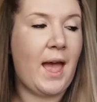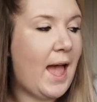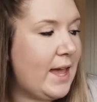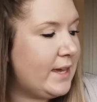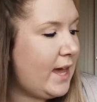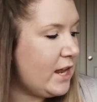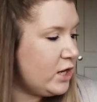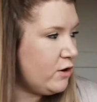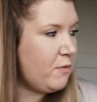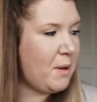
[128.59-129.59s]
And can
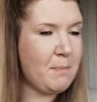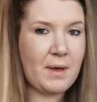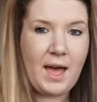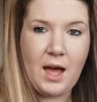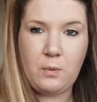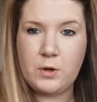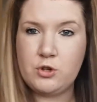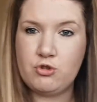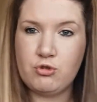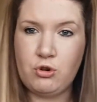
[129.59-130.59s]
you remember how
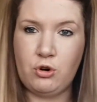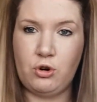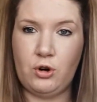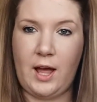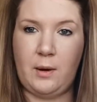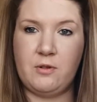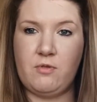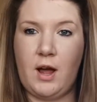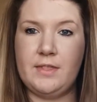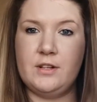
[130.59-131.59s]
we
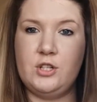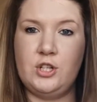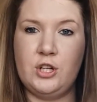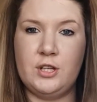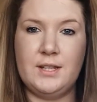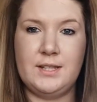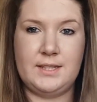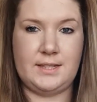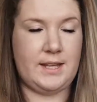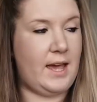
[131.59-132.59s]
write the D
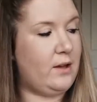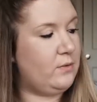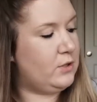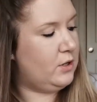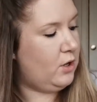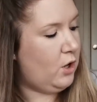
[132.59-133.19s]
sound?